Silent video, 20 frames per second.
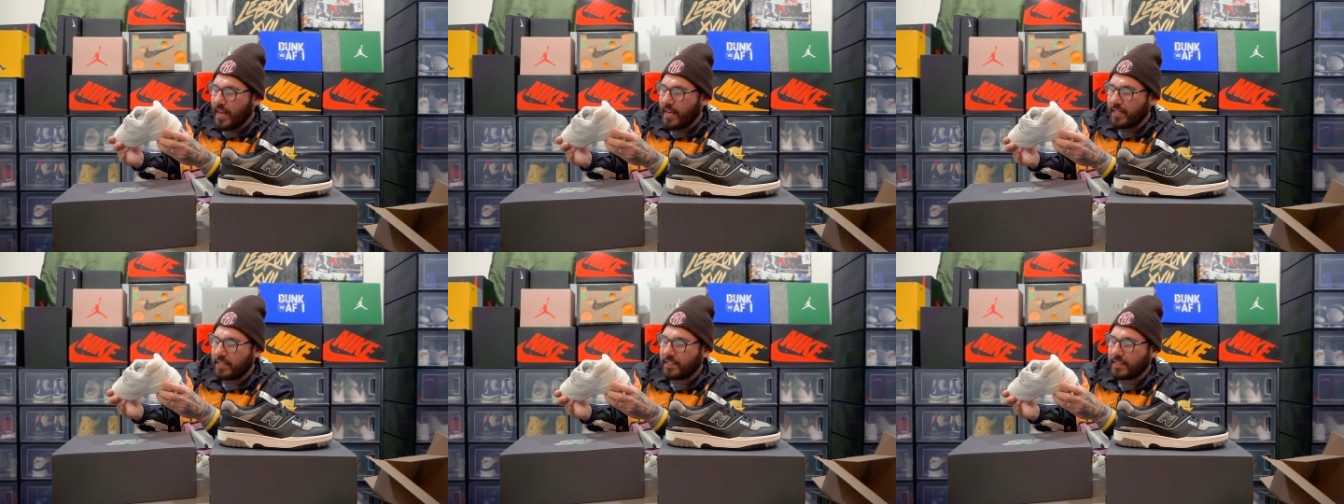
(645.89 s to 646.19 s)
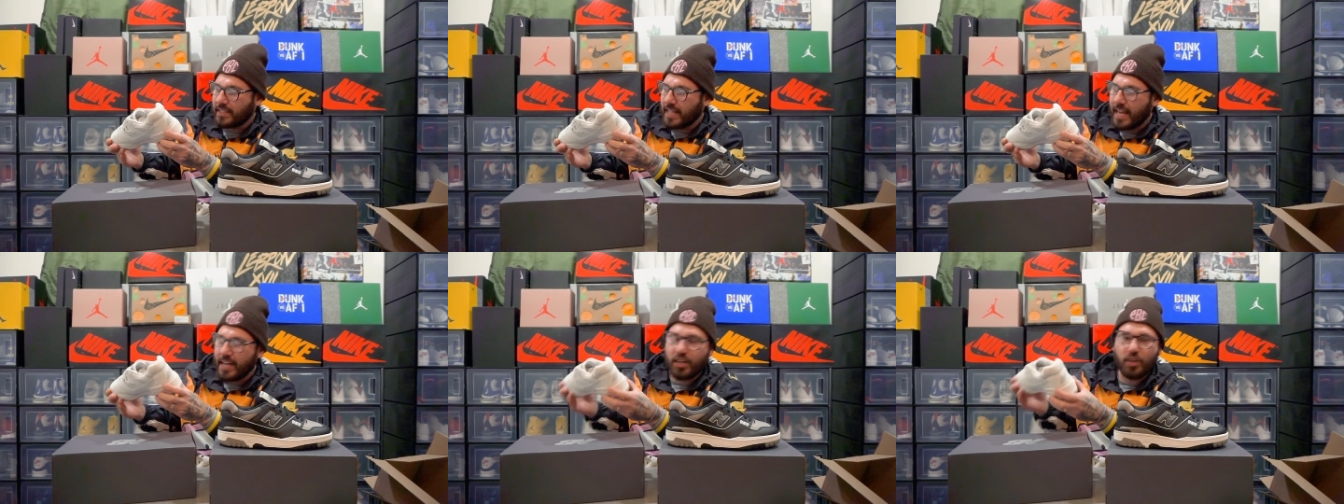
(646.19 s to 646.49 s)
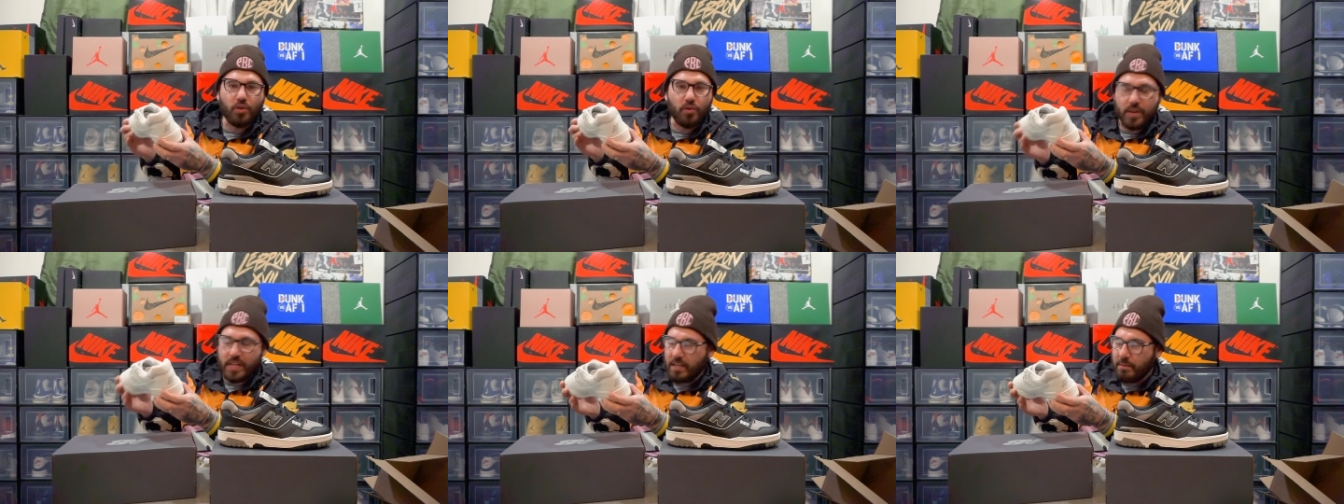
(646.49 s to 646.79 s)
It's not
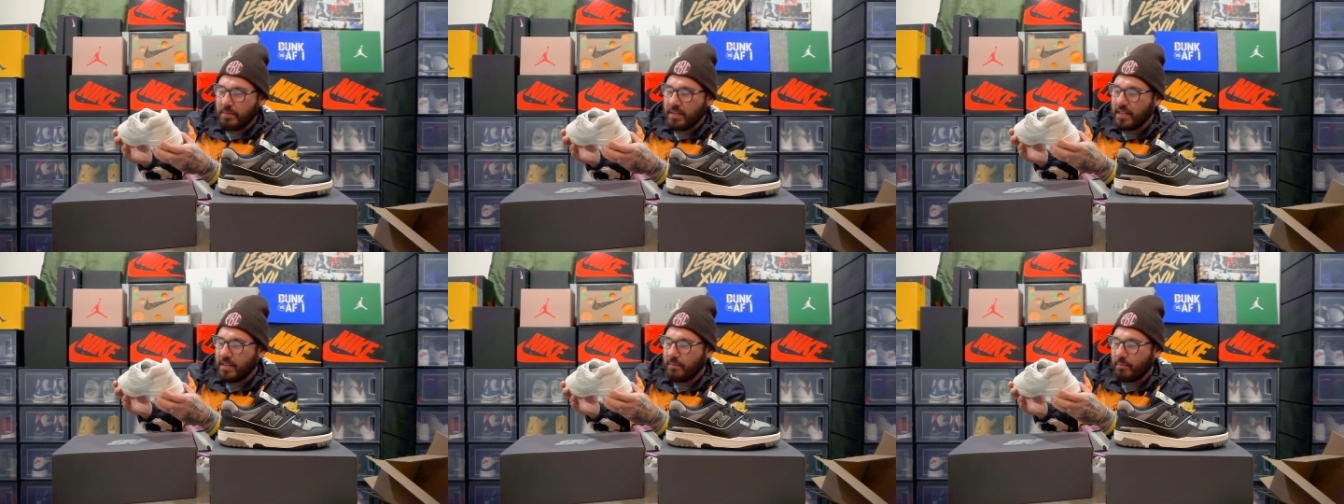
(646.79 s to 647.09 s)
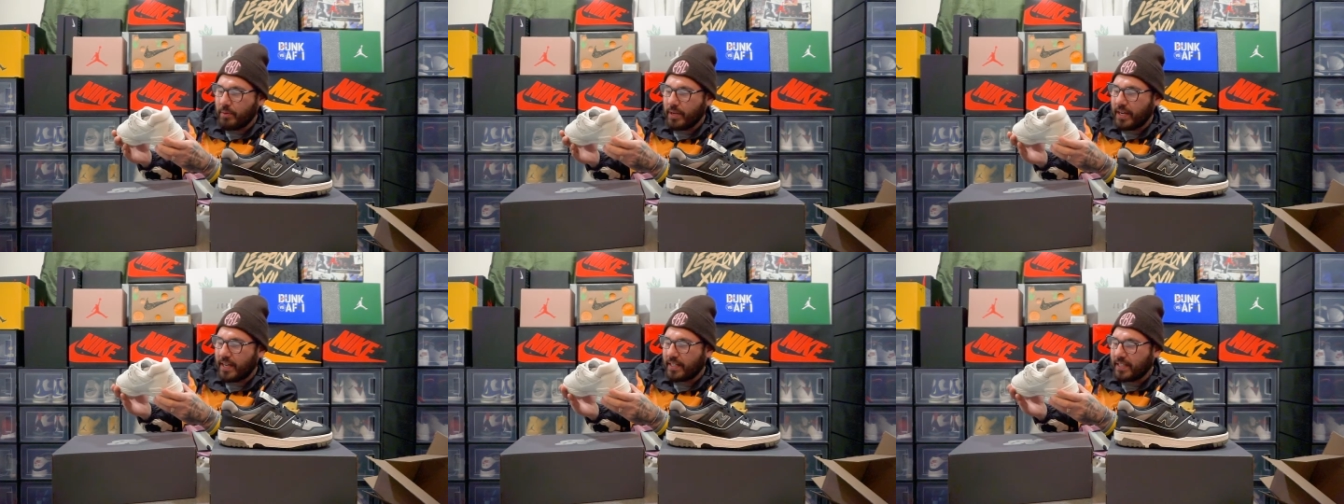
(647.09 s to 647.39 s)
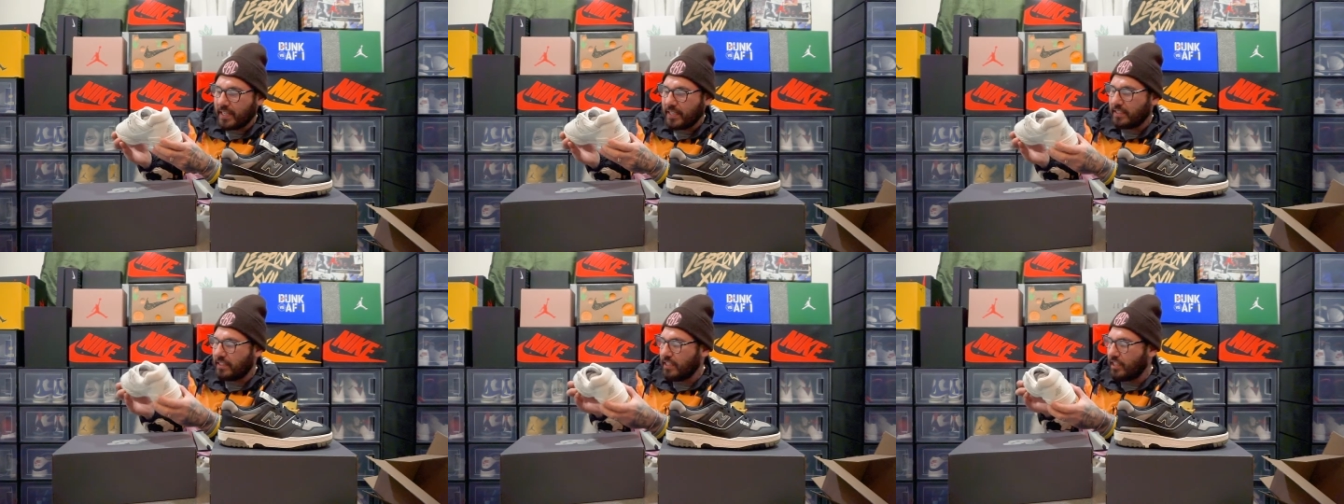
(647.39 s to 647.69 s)
creamy, but it
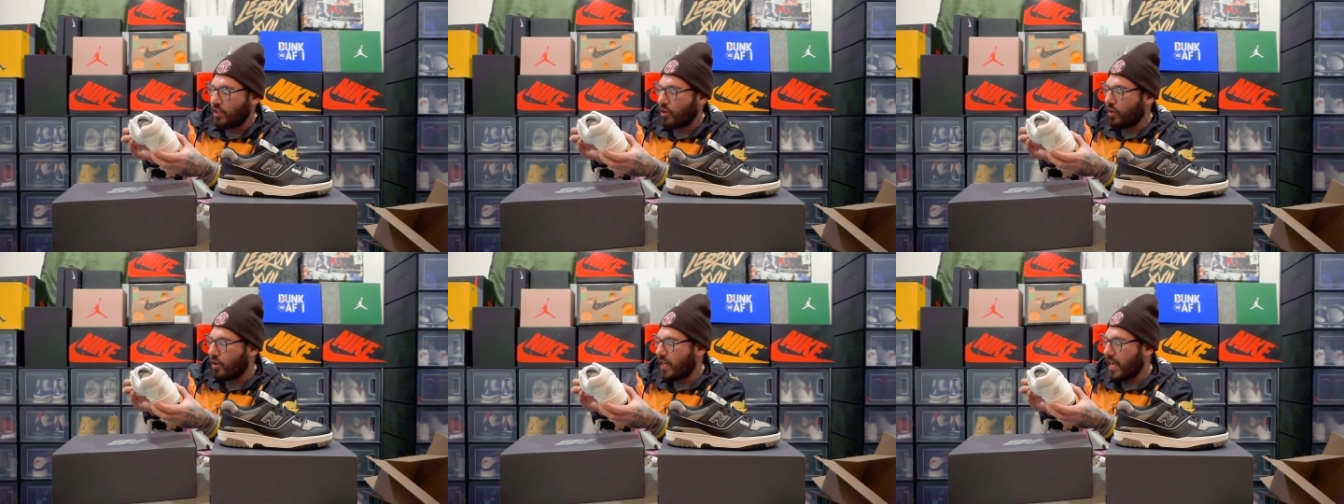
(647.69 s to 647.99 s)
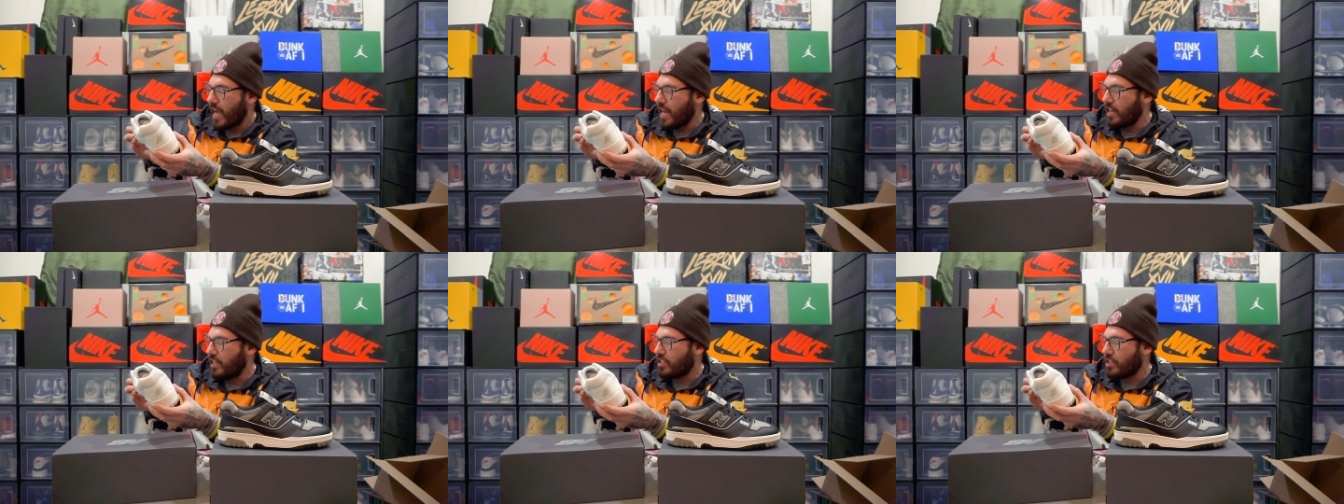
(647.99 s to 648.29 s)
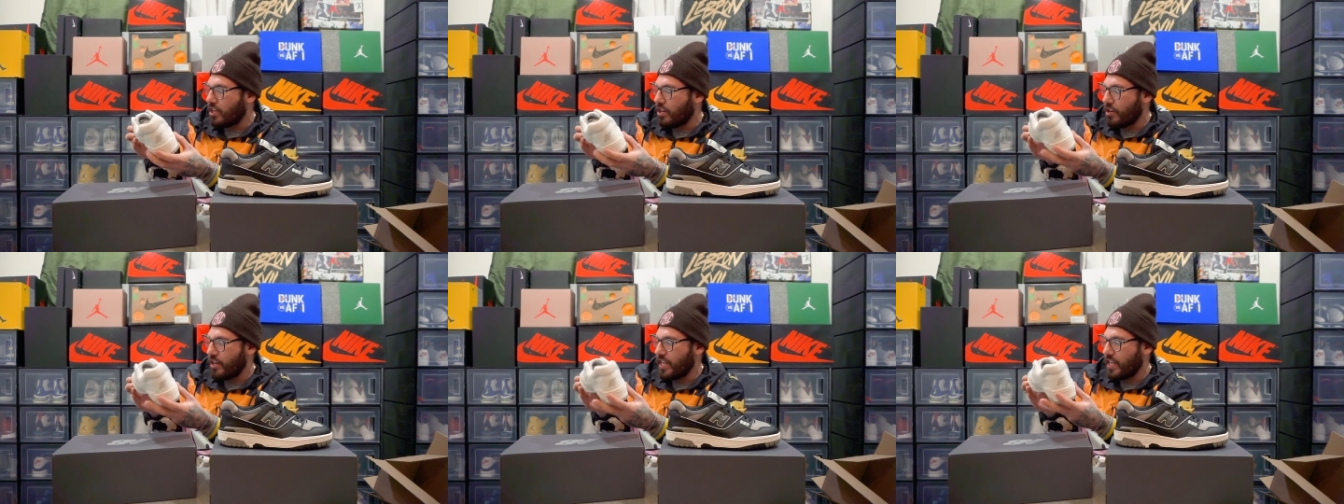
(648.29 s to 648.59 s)
does look kind of
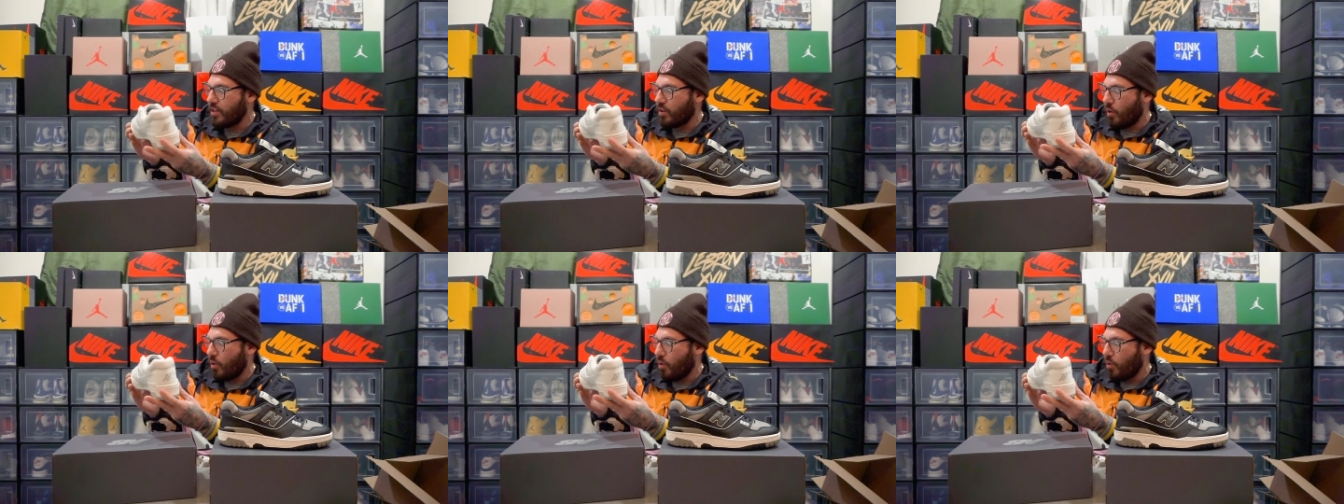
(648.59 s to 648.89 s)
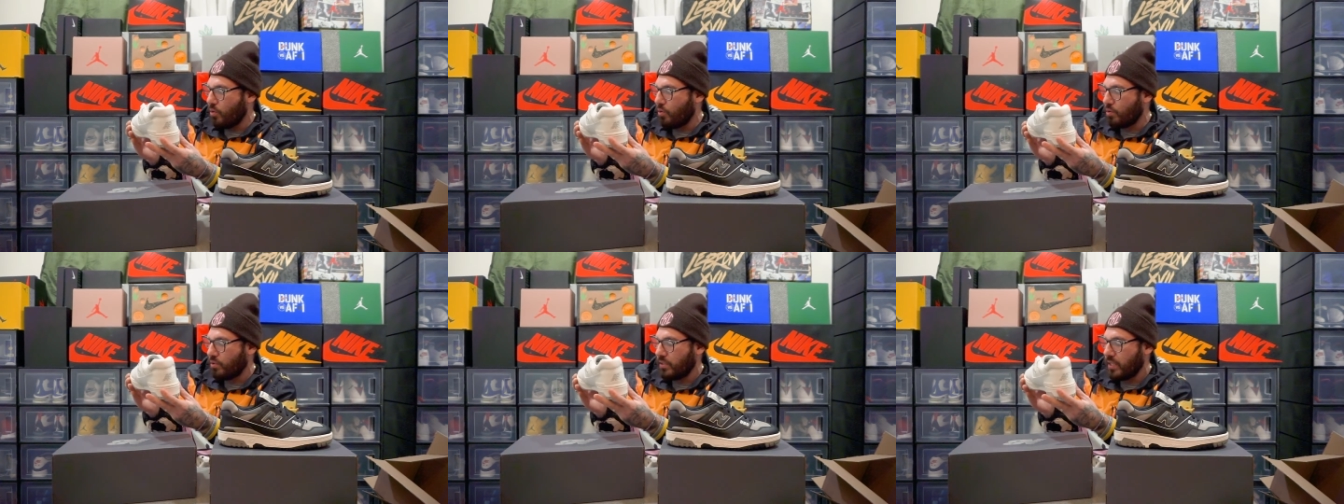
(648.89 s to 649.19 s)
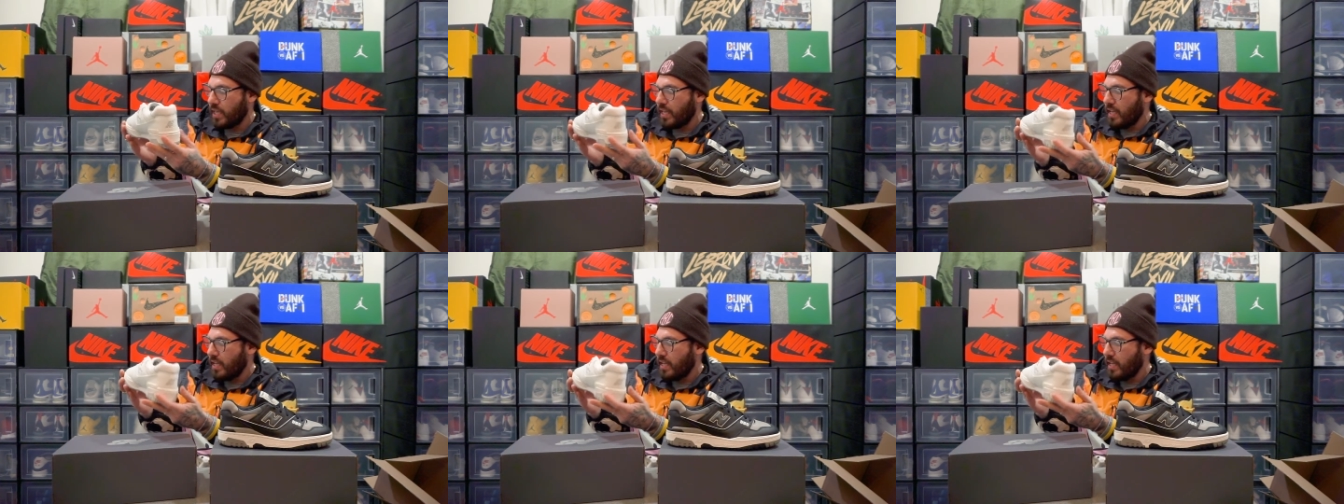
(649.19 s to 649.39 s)
dirty and old.